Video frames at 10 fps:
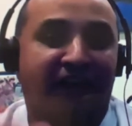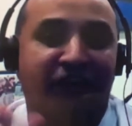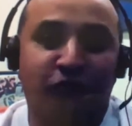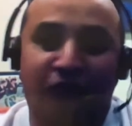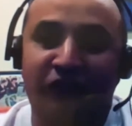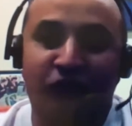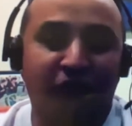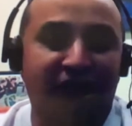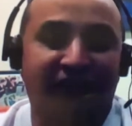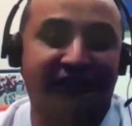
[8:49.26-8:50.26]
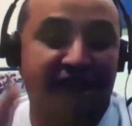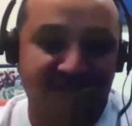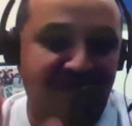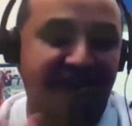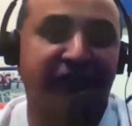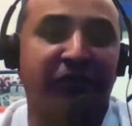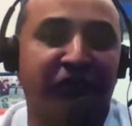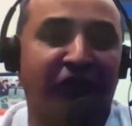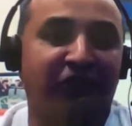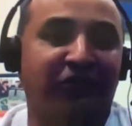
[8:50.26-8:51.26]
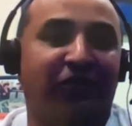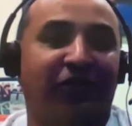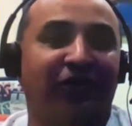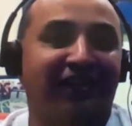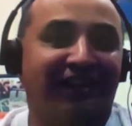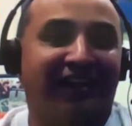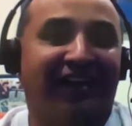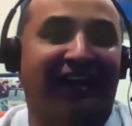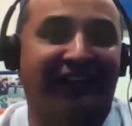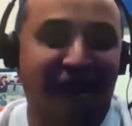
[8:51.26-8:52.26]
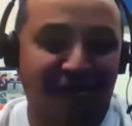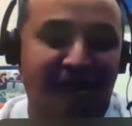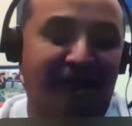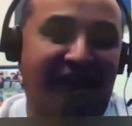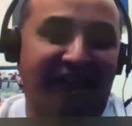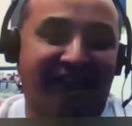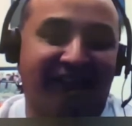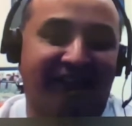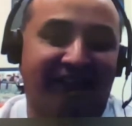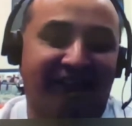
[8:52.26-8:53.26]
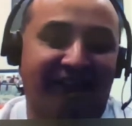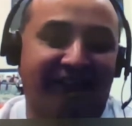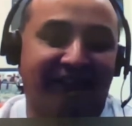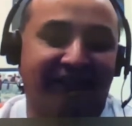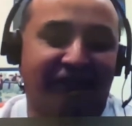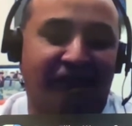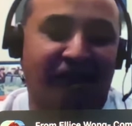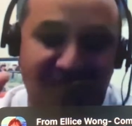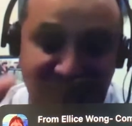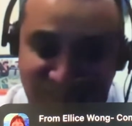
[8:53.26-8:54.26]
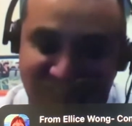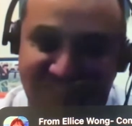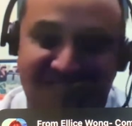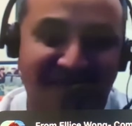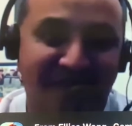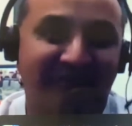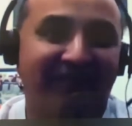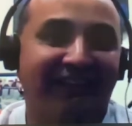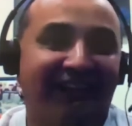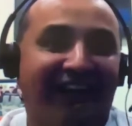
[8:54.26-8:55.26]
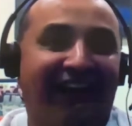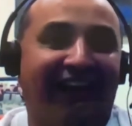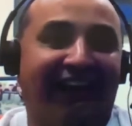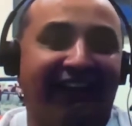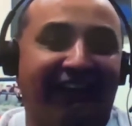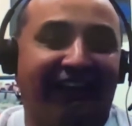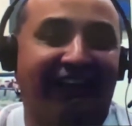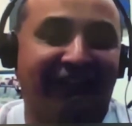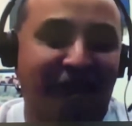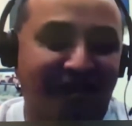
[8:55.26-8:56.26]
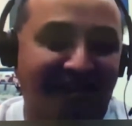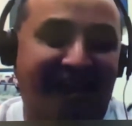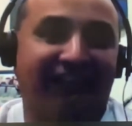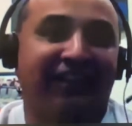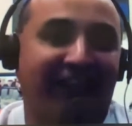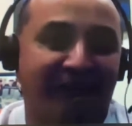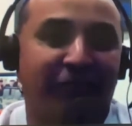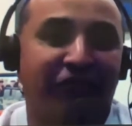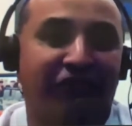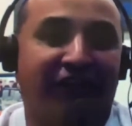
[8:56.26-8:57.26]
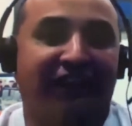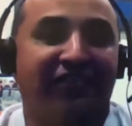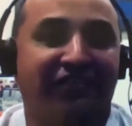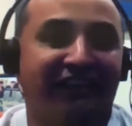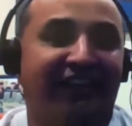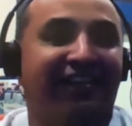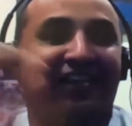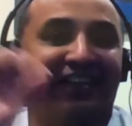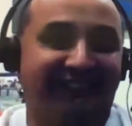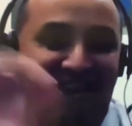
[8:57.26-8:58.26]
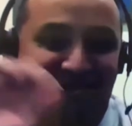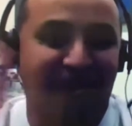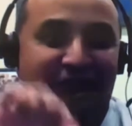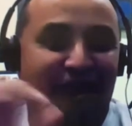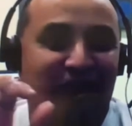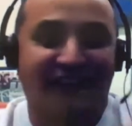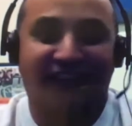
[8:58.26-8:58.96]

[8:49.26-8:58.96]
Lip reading: So I took just before this call, I took my chlorine tester. I took the Kangen 9.5 and then I tested with chlorine.